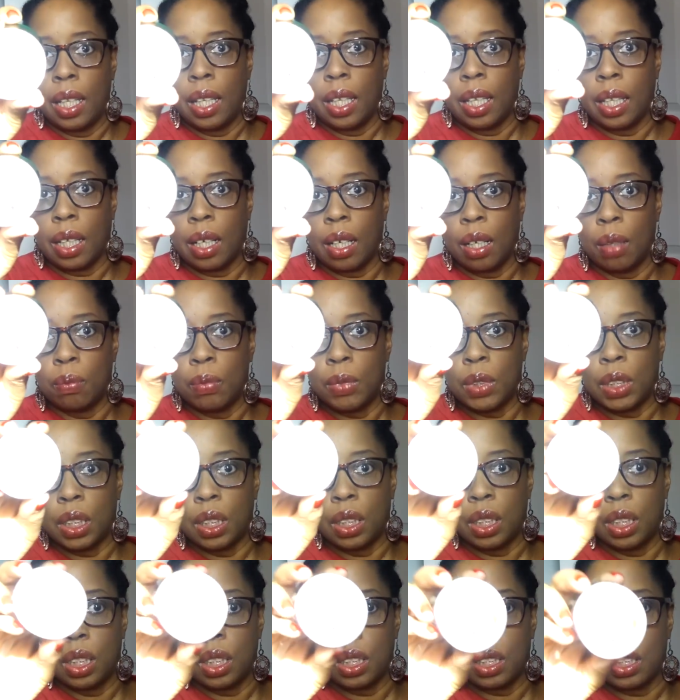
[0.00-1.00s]
It comes in
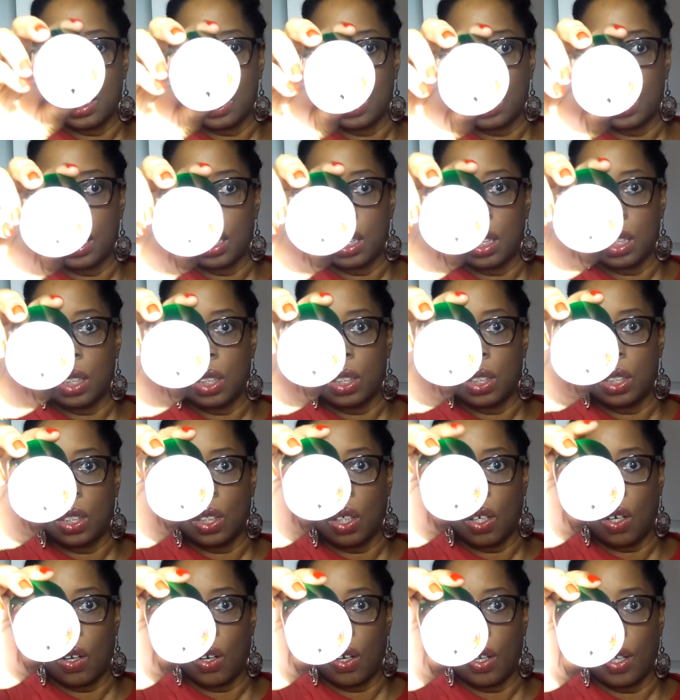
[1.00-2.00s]
this
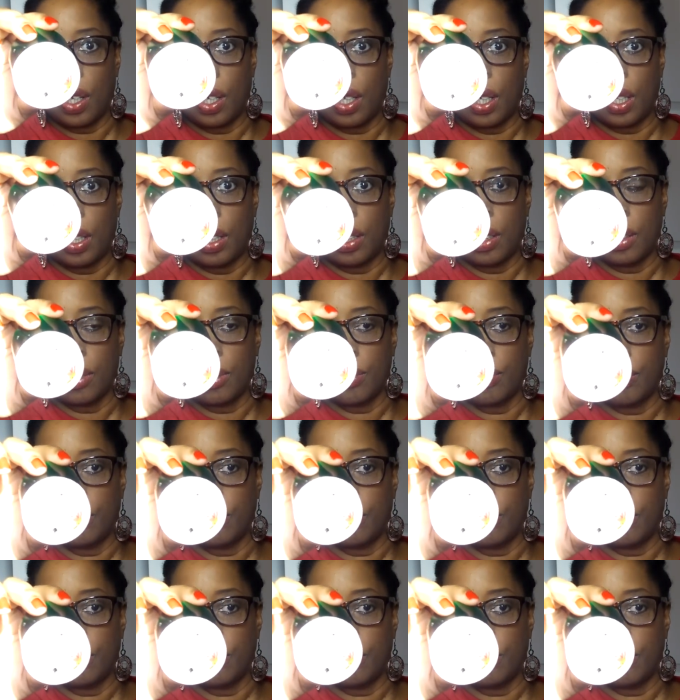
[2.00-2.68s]
jar here.